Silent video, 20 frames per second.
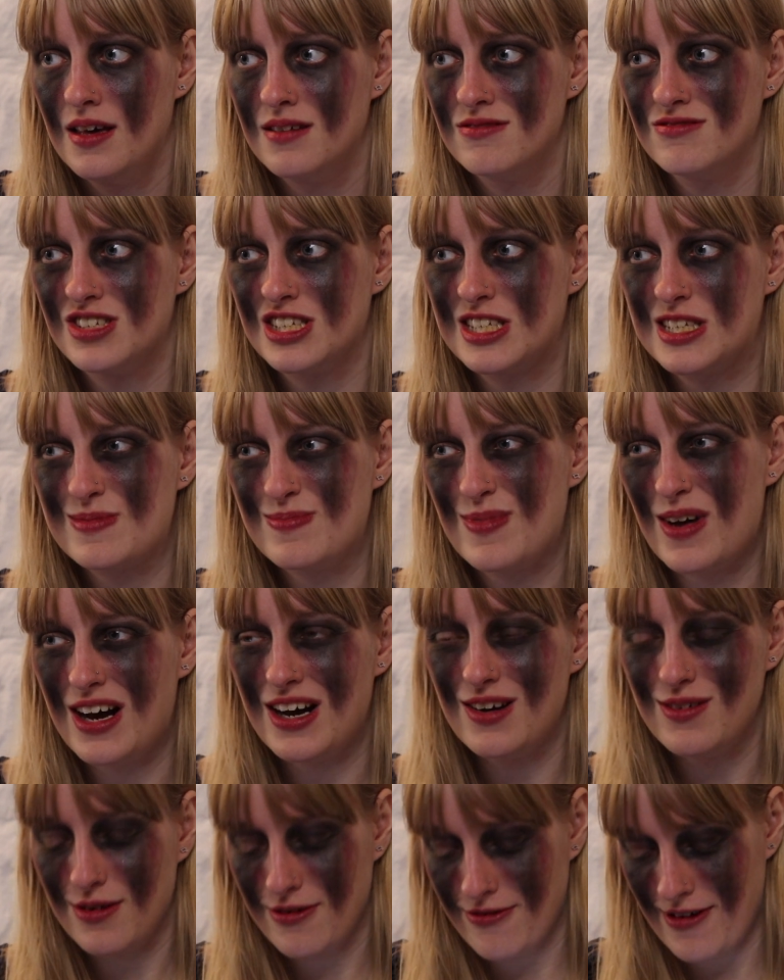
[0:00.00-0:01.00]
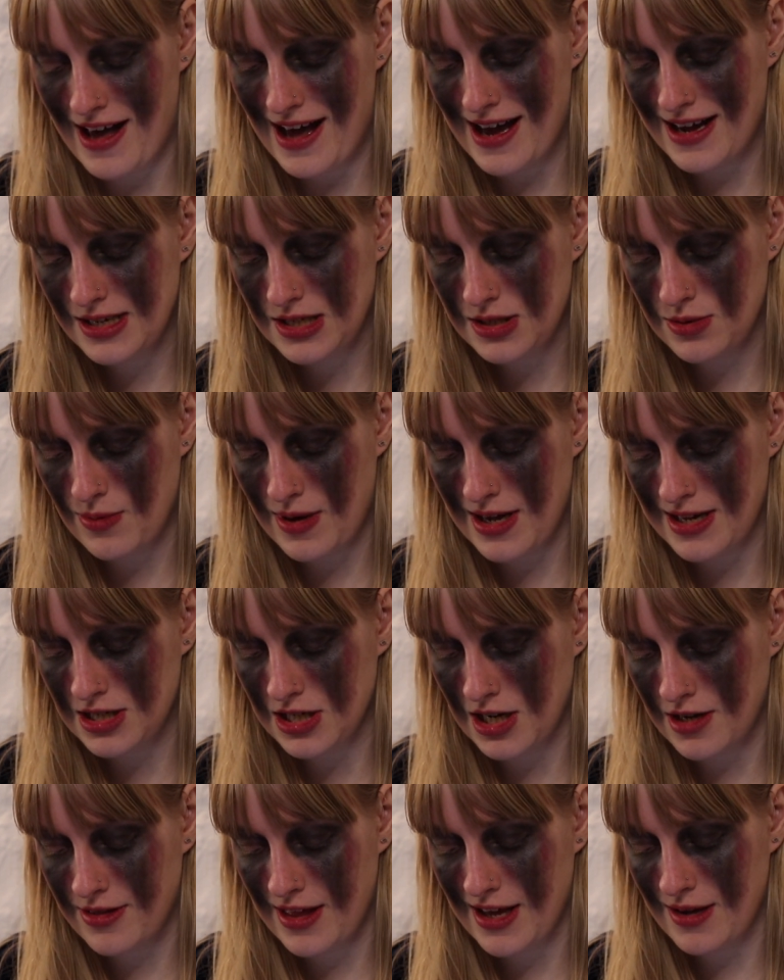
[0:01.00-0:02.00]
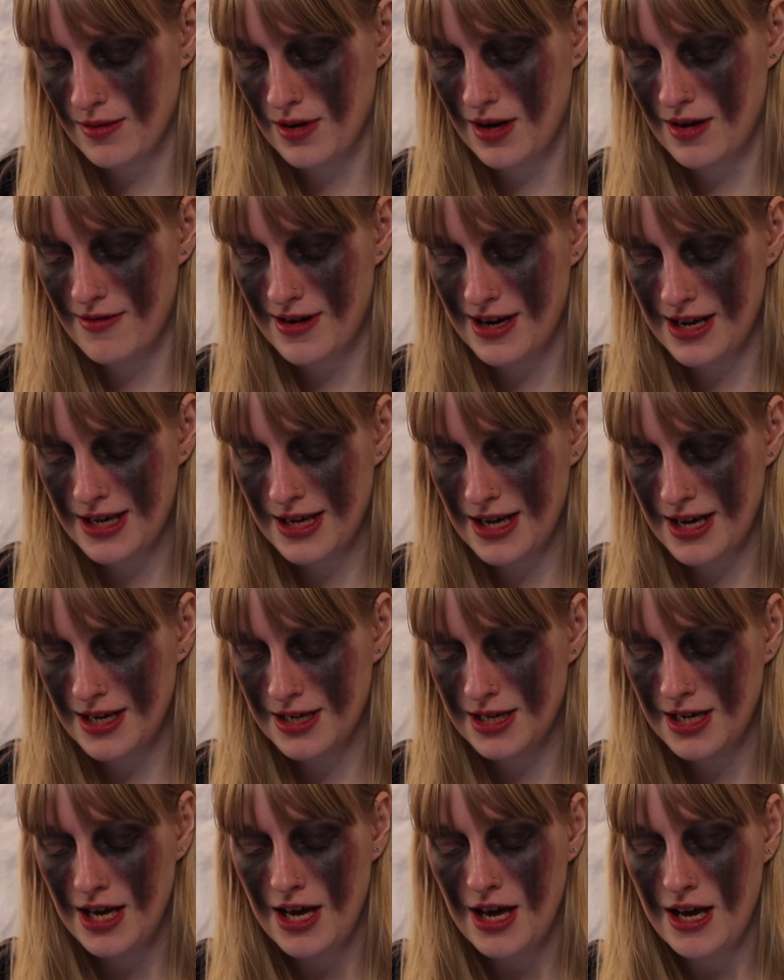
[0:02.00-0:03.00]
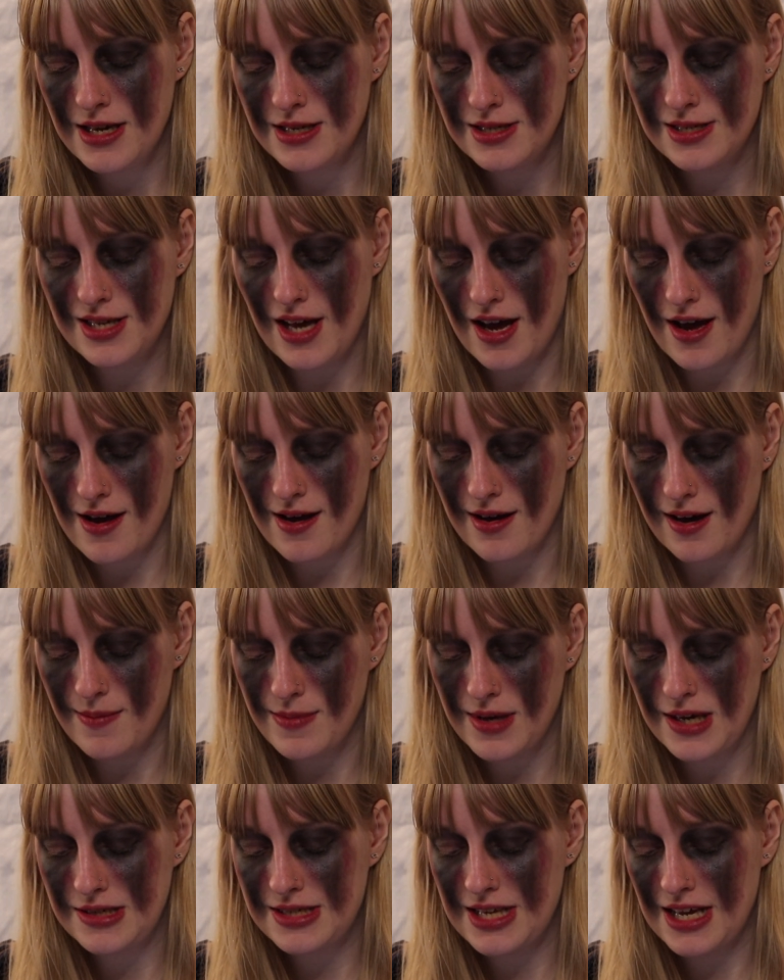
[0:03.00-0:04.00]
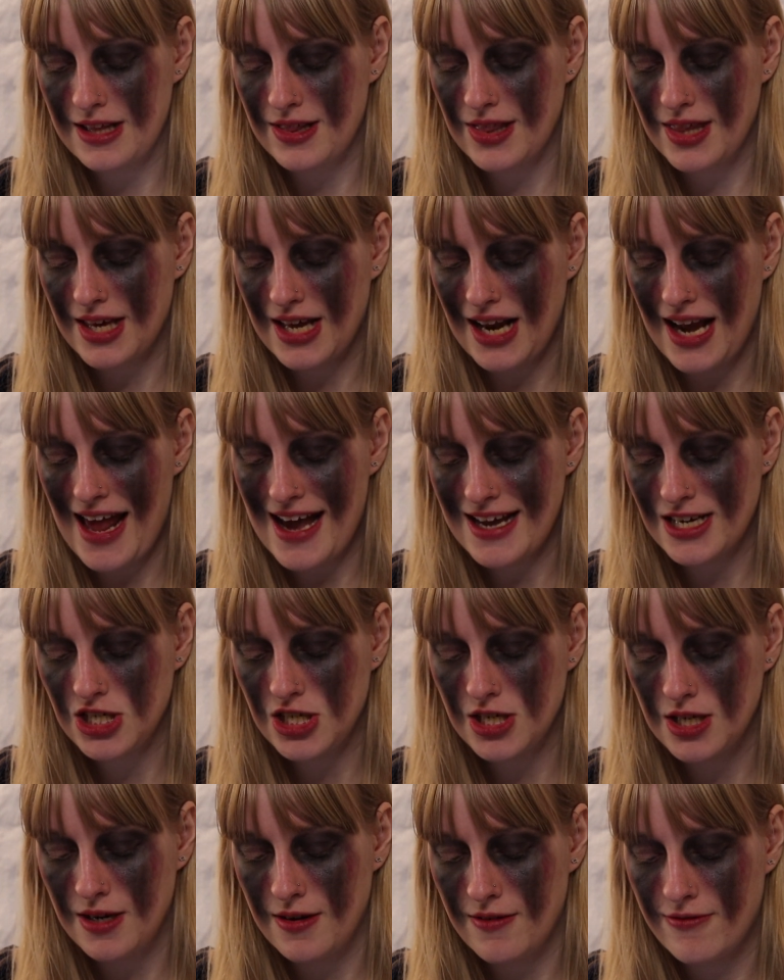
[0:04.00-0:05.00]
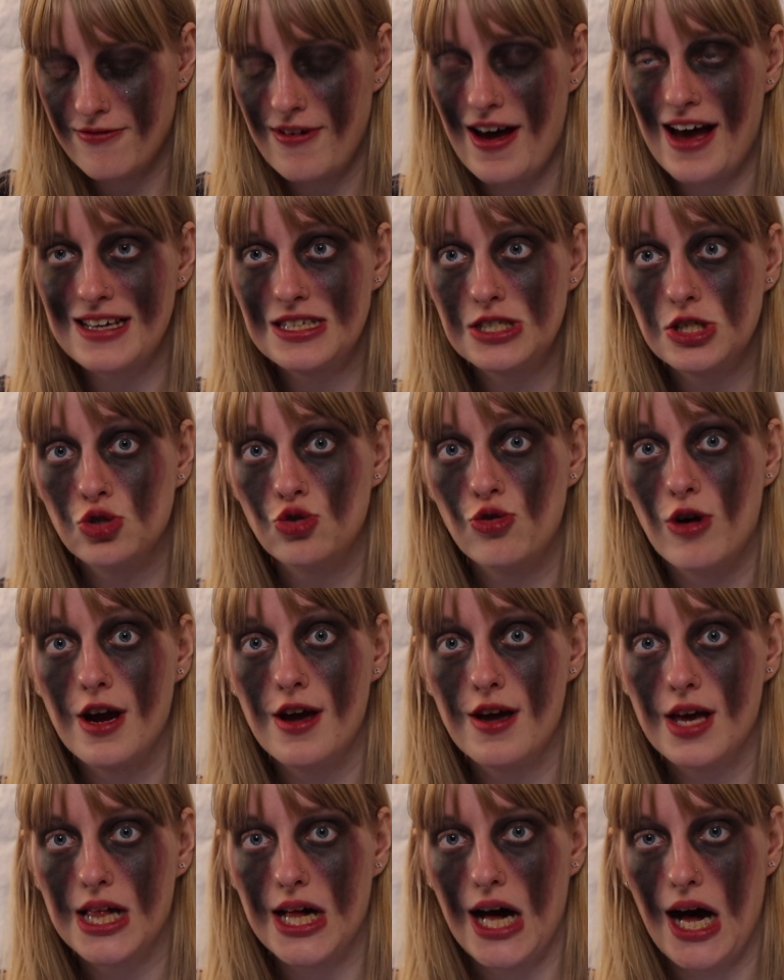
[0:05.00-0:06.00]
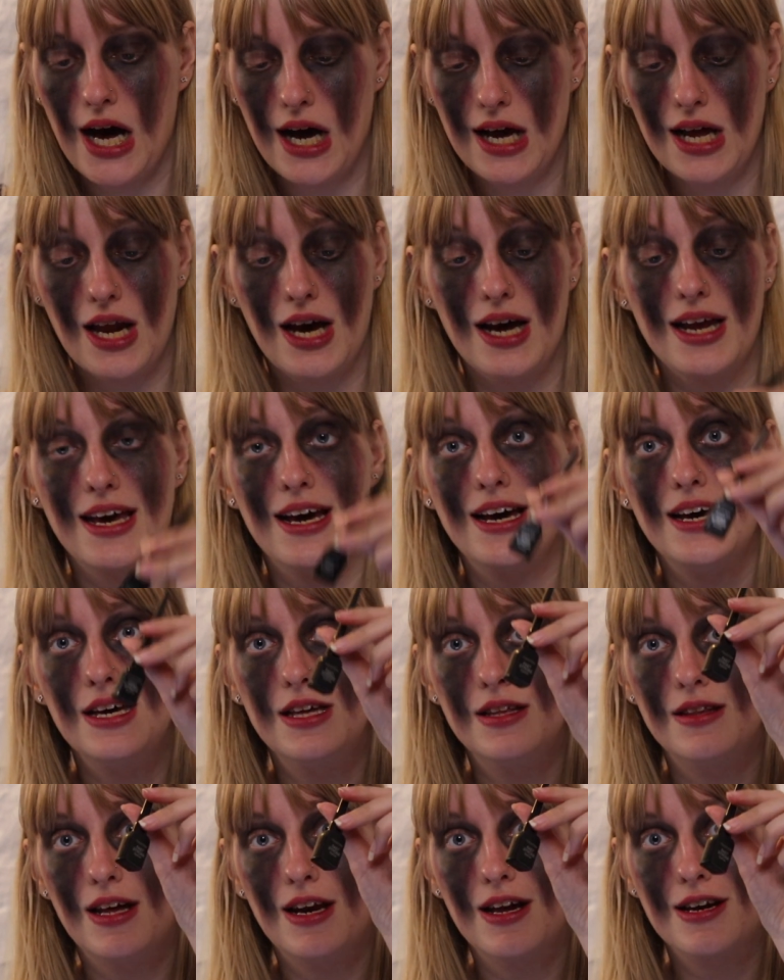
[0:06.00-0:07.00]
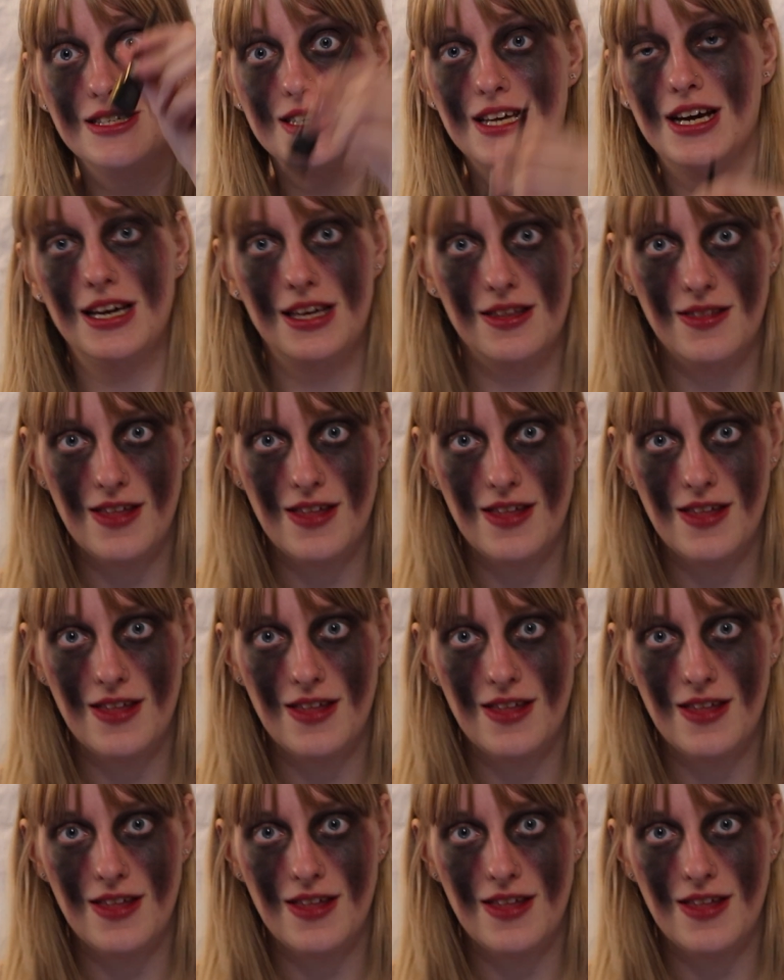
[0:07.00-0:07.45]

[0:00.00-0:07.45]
smile effect, which I think will look really good. So I'm using the Collection Fast Stroke eyeliner that looks like